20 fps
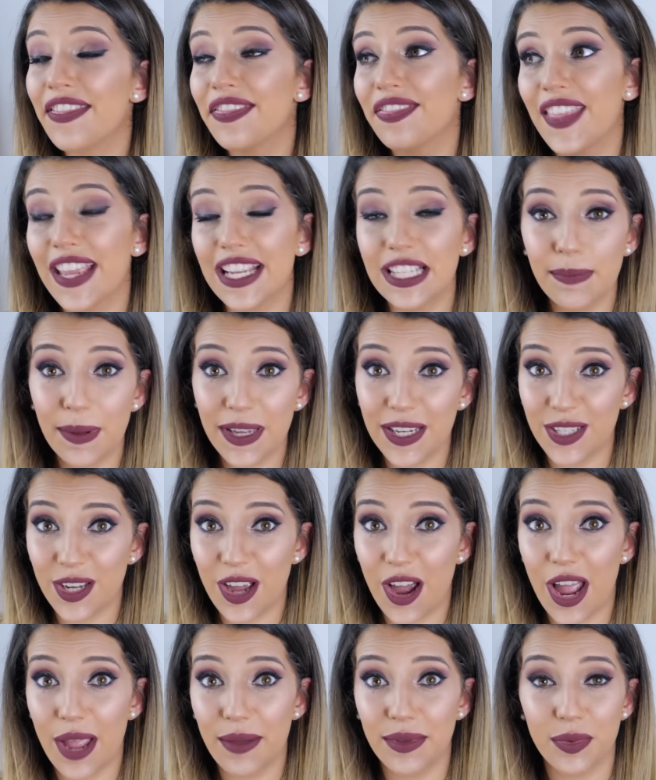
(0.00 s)
There's been
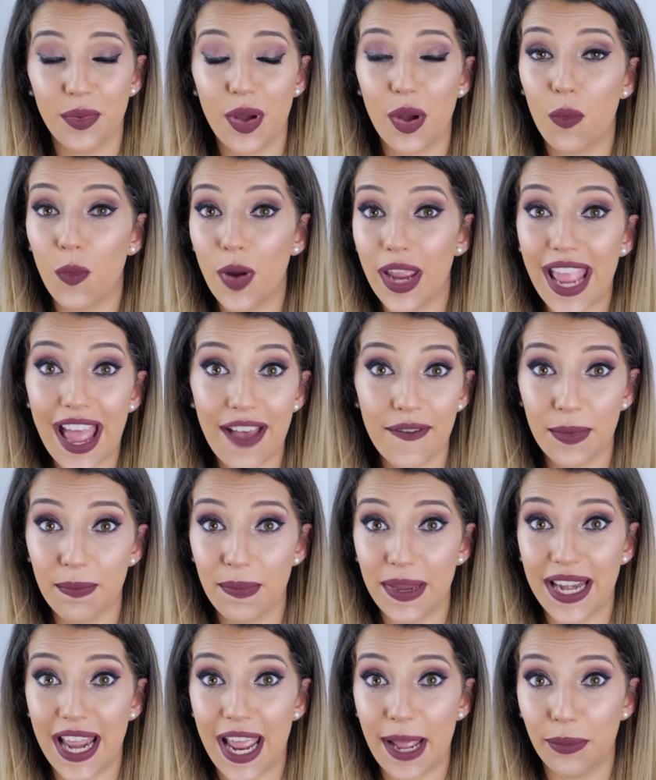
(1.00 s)
times where we haven't
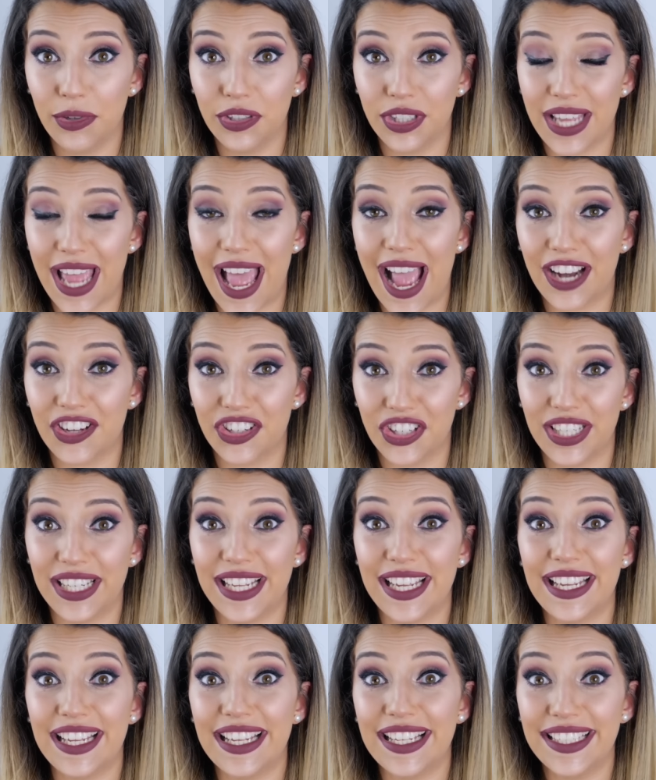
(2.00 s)
been able to
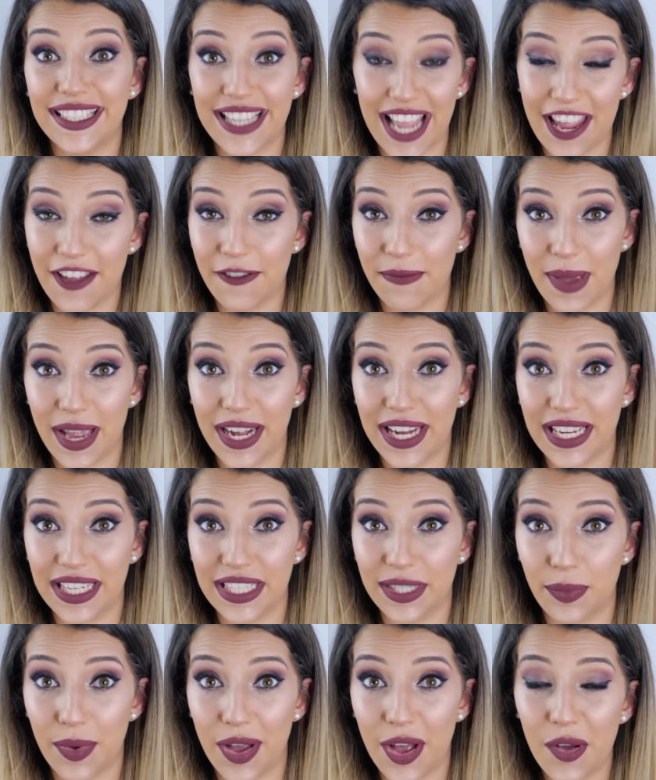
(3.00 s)
actually save money
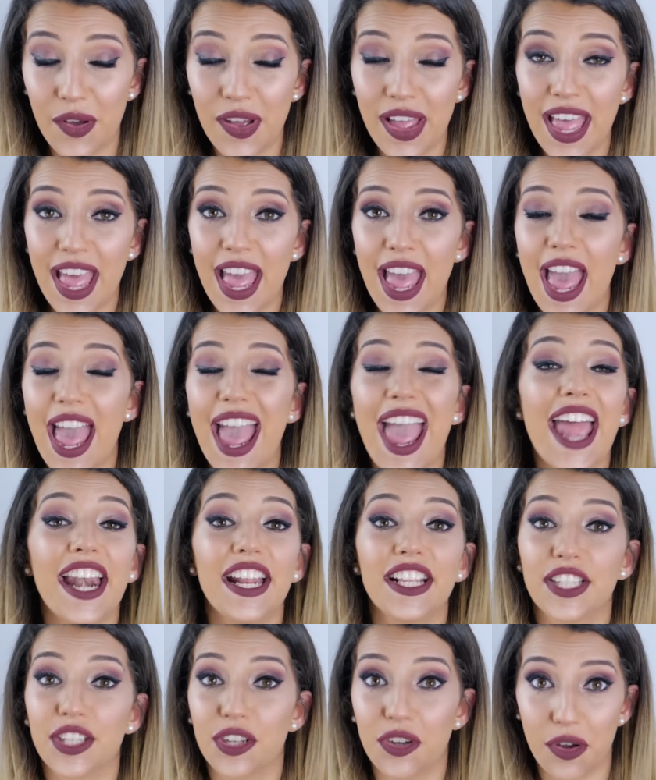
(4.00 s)
as well,
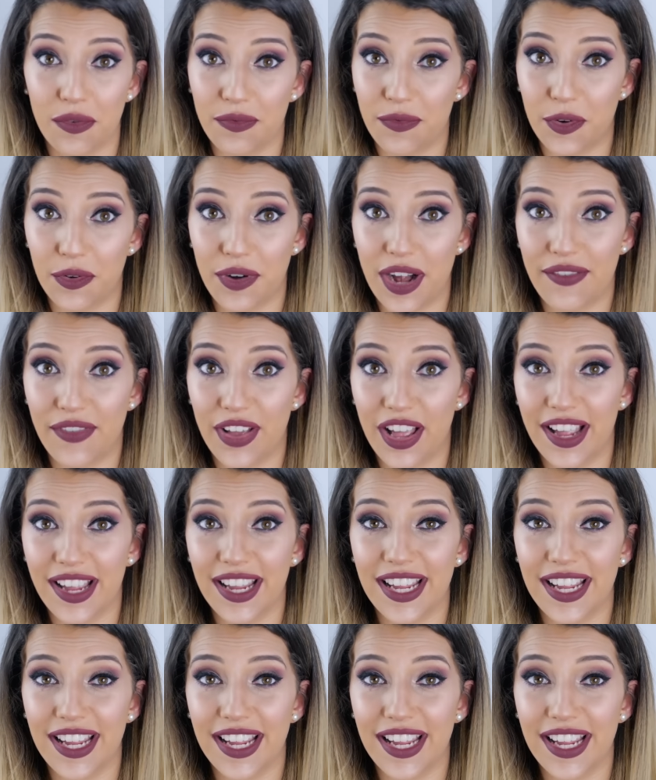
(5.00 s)
and it's not forever.